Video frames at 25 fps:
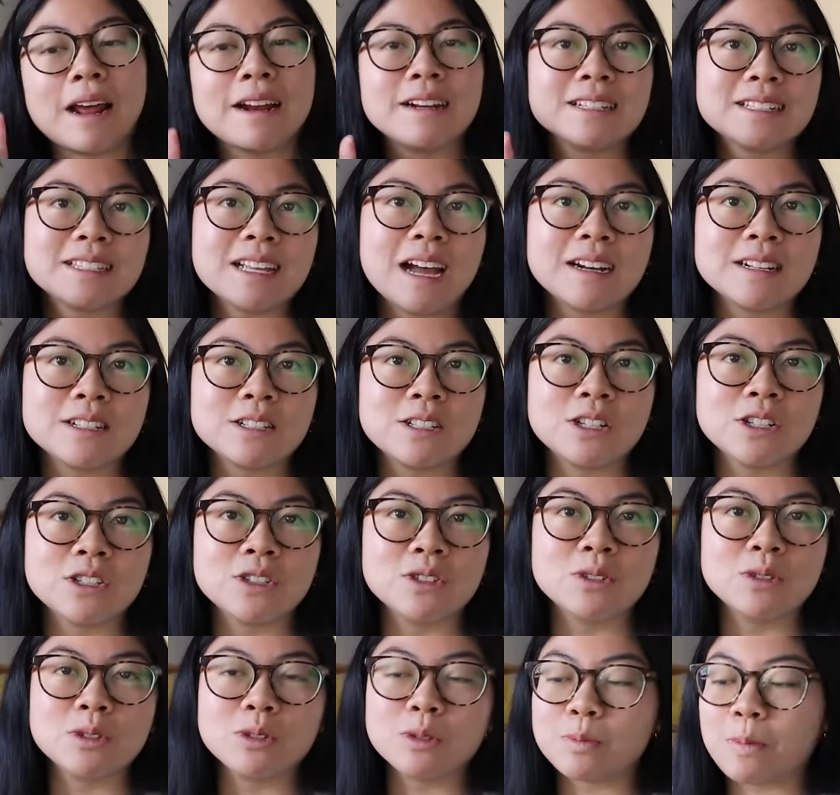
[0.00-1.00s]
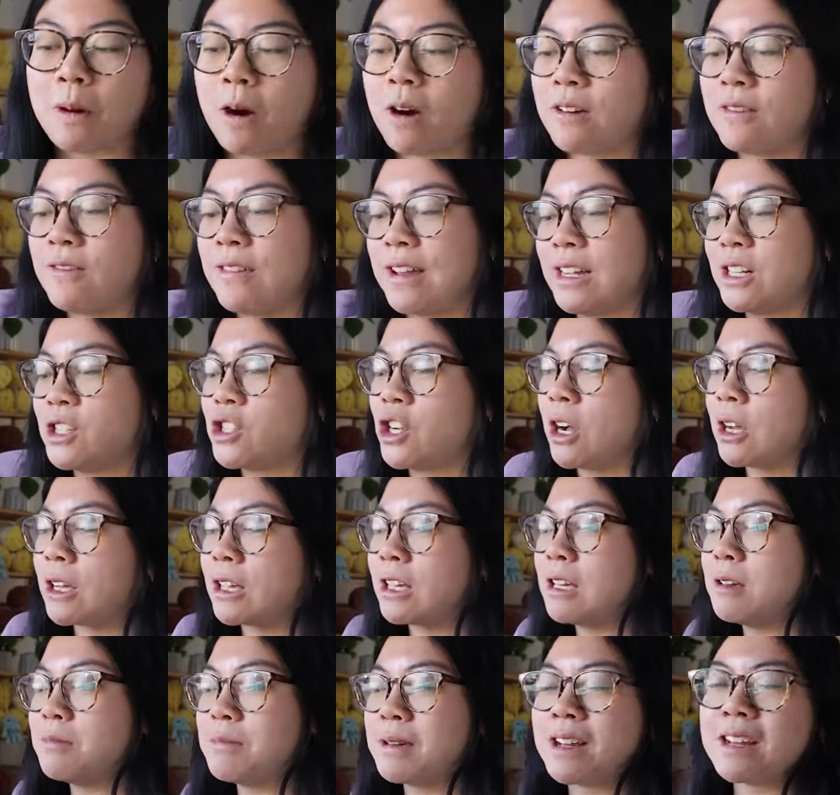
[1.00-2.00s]
I decided to use Parfait
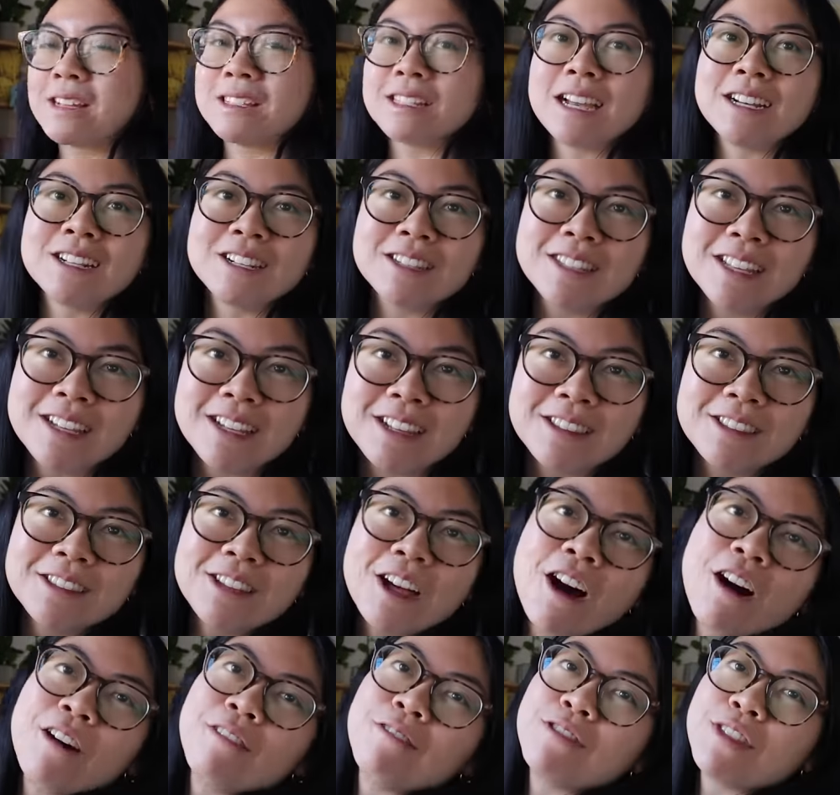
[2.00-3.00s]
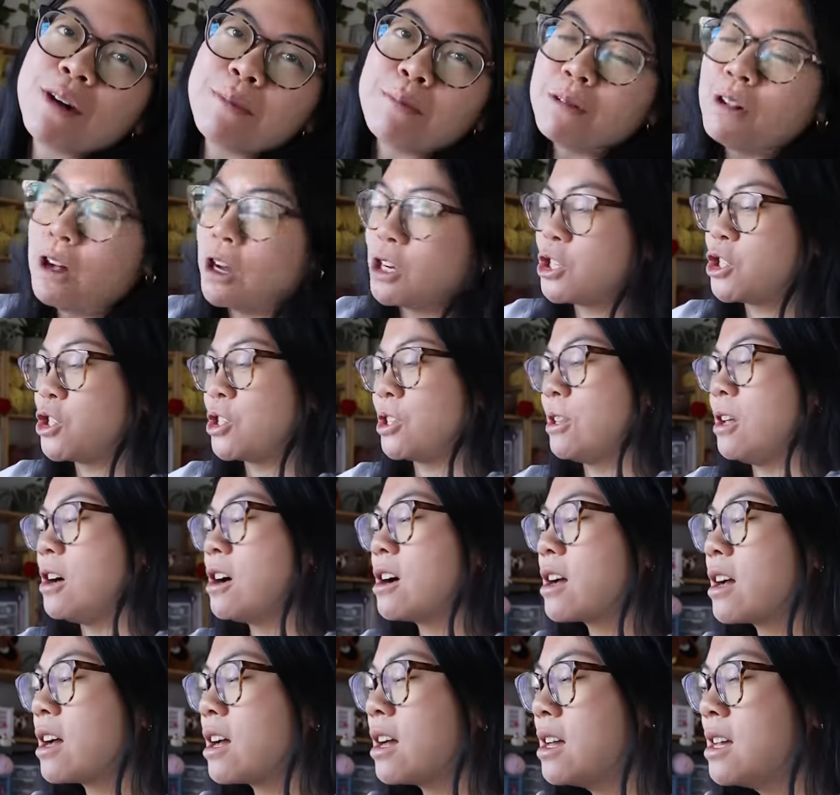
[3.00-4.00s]
Chunky because I just like love the plush
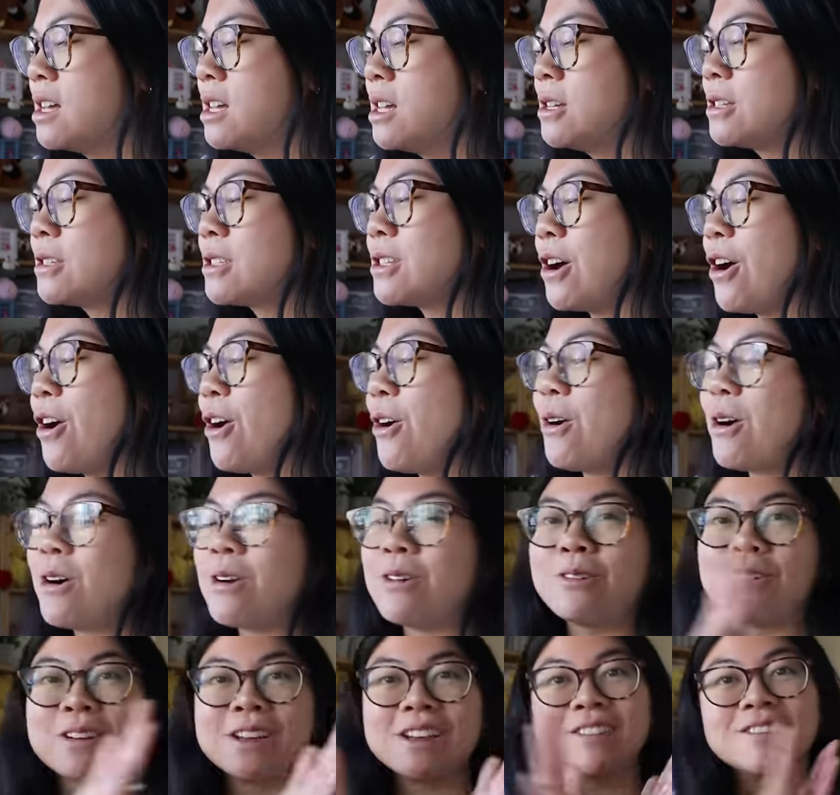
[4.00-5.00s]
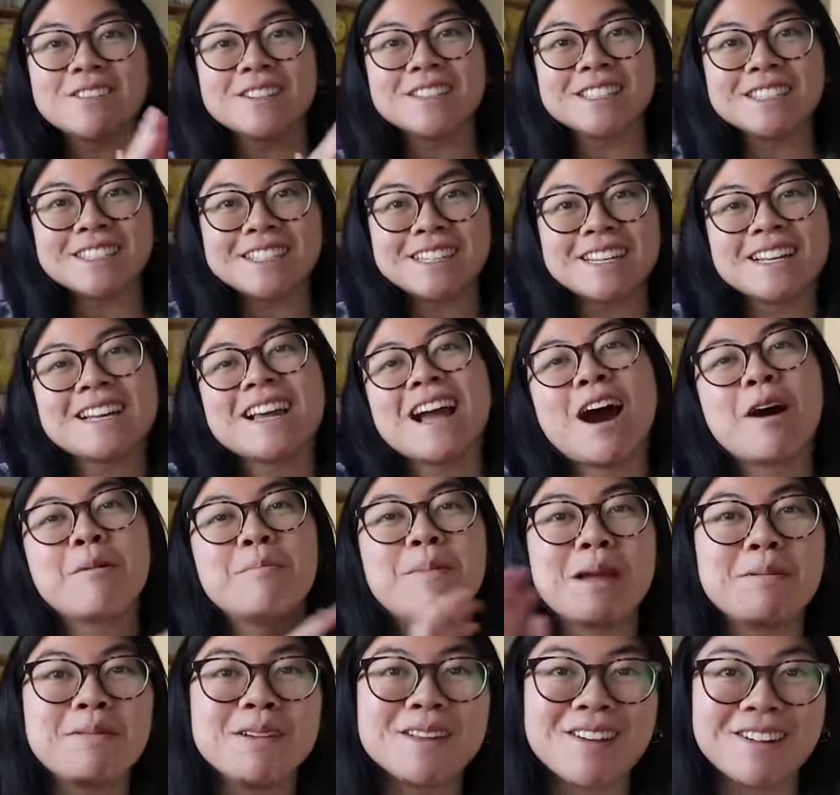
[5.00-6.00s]
look. So we will see how
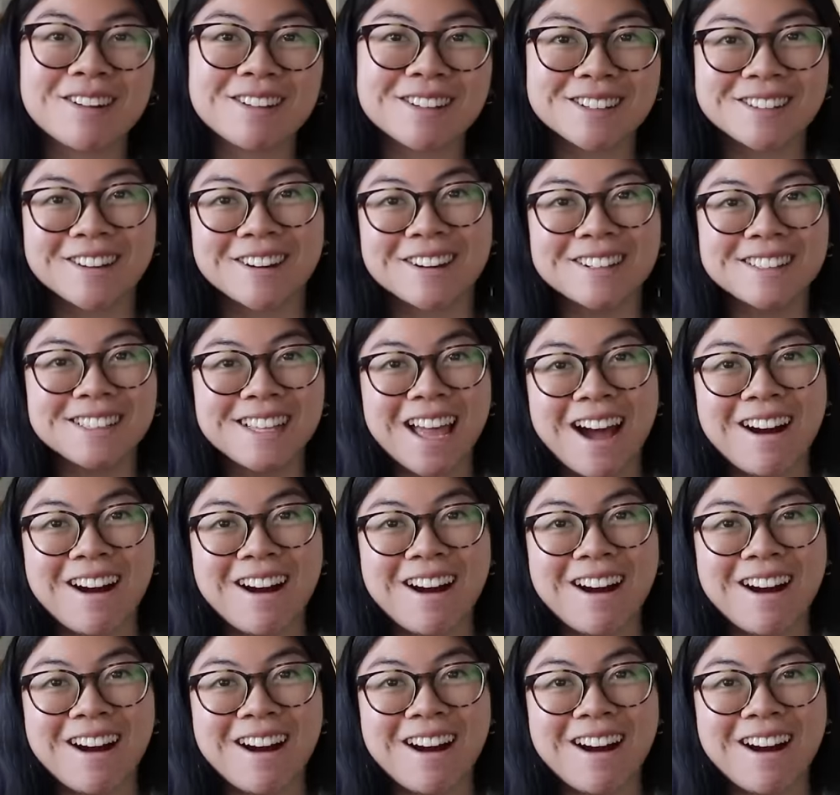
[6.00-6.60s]
Baby Yoda turns